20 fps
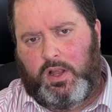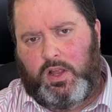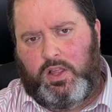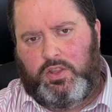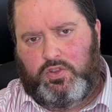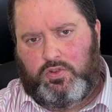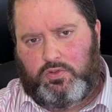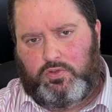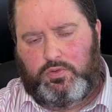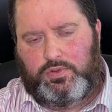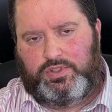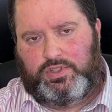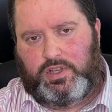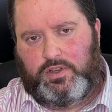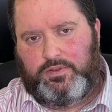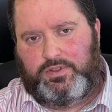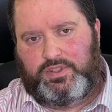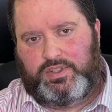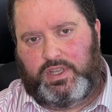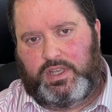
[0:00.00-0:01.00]
You'll
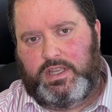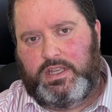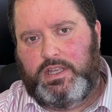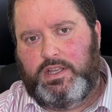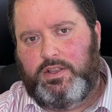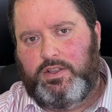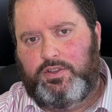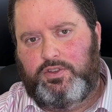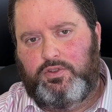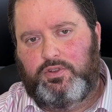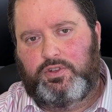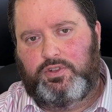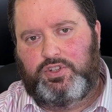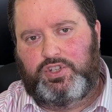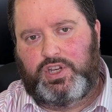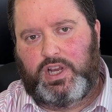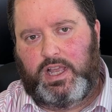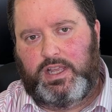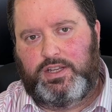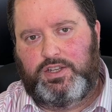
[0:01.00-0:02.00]
also see you can
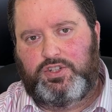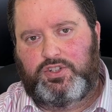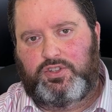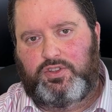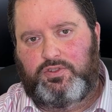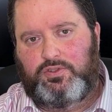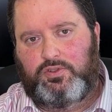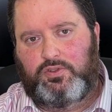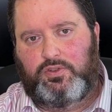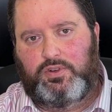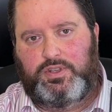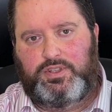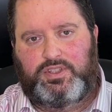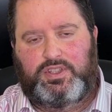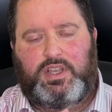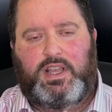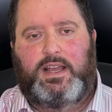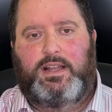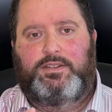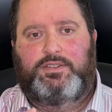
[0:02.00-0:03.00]
change the noise
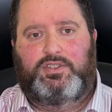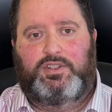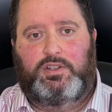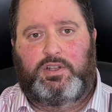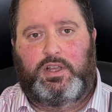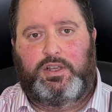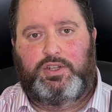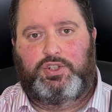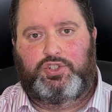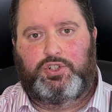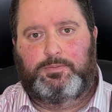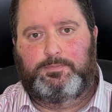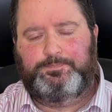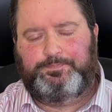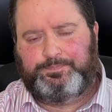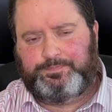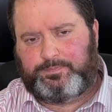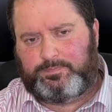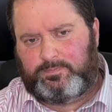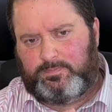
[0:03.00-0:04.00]
cancellation,
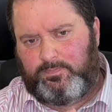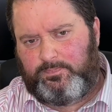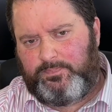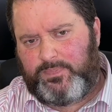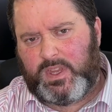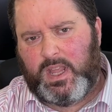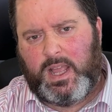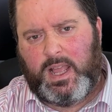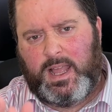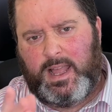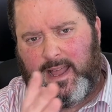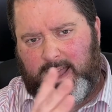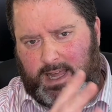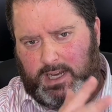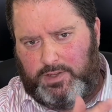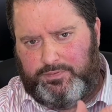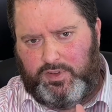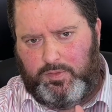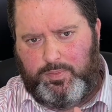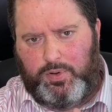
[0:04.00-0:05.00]

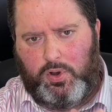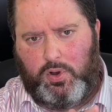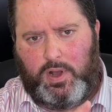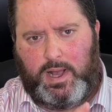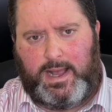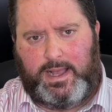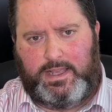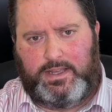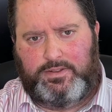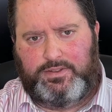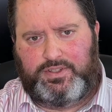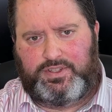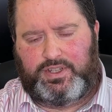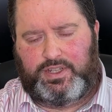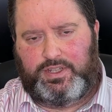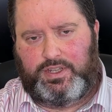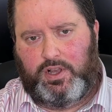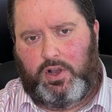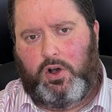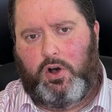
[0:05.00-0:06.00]
and if you put
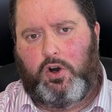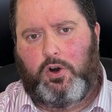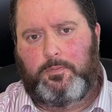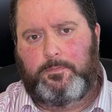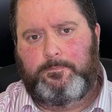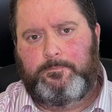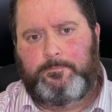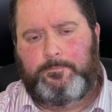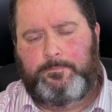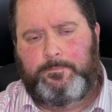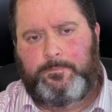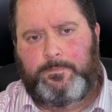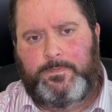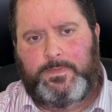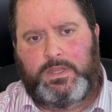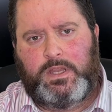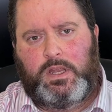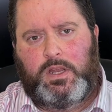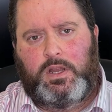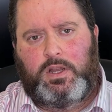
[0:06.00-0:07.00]
ANC on,
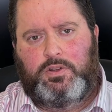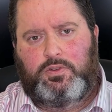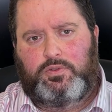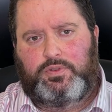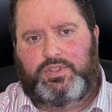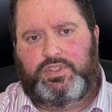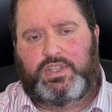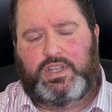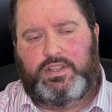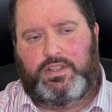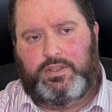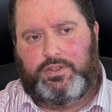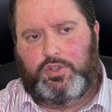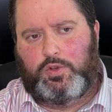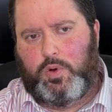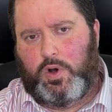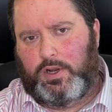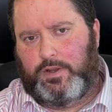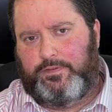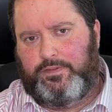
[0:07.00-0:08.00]
you'll see there's
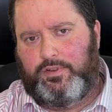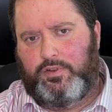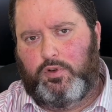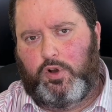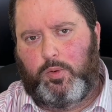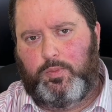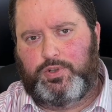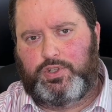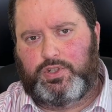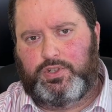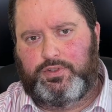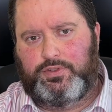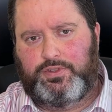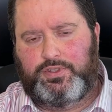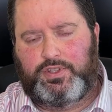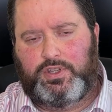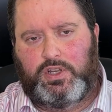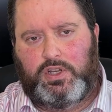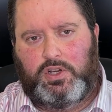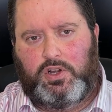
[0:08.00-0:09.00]
quite a few
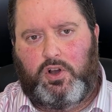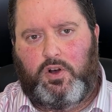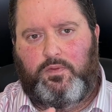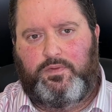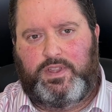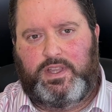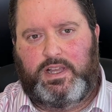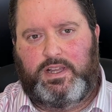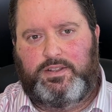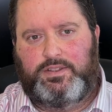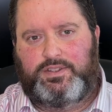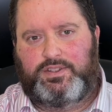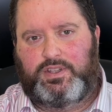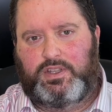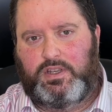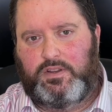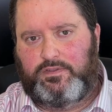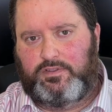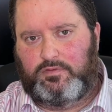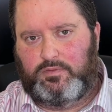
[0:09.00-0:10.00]
options on the
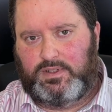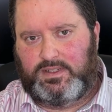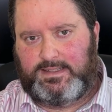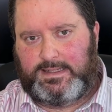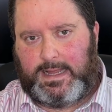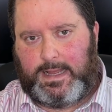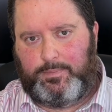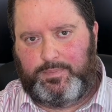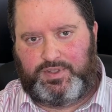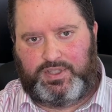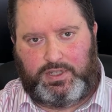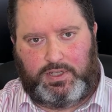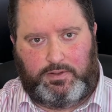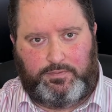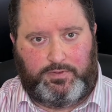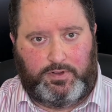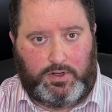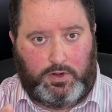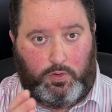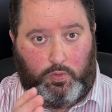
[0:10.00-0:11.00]
ANC, from
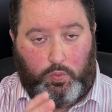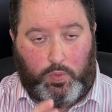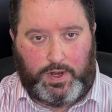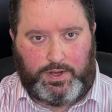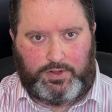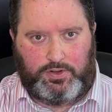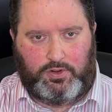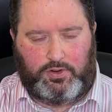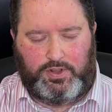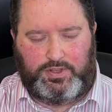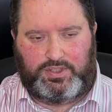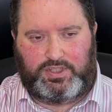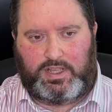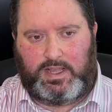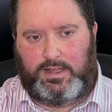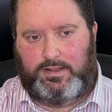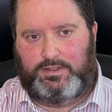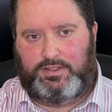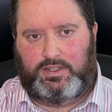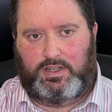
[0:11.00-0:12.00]
adaptive, wind noise
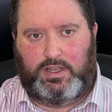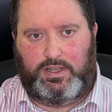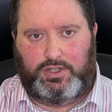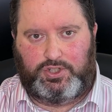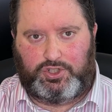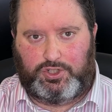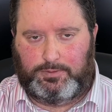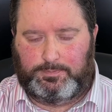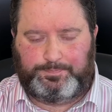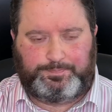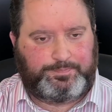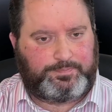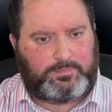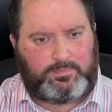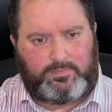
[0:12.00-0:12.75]
cancellation,